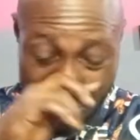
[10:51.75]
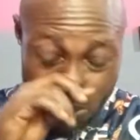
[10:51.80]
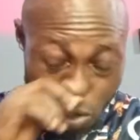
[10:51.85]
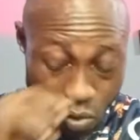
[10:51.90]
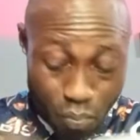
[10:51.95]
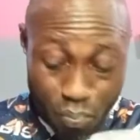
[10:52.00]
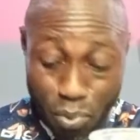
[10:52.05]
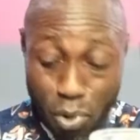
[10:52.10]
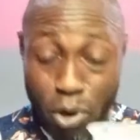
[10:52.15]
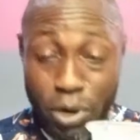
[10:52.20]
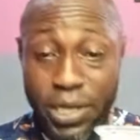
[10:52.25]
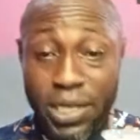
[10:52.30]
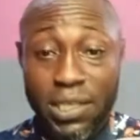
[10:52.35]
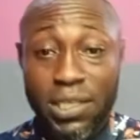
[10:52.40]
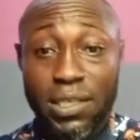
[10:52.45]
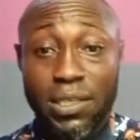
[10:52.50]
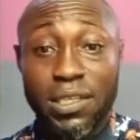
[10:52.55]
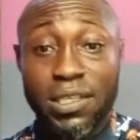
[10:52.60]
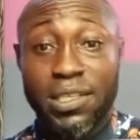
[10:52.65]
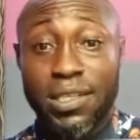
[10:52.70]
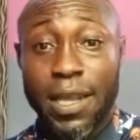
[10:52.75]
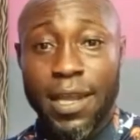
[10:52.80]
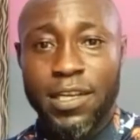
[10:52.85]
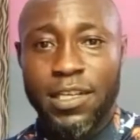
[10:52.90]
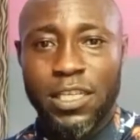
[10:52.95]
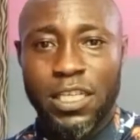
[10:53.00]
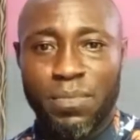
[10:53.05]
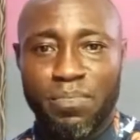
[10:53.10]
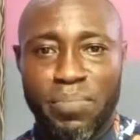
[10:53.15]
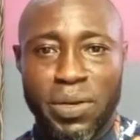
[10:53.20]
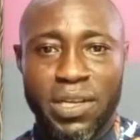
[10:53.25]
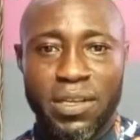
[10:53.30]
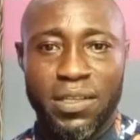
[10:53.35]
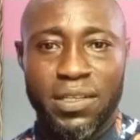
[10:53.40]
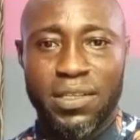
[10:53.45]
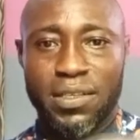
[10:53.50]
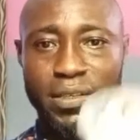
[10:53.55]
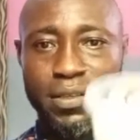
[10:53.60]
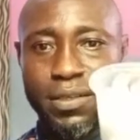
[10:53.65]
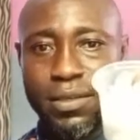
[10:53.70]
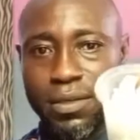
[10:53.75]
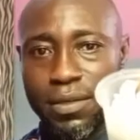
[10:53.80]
You pour it inside this plate.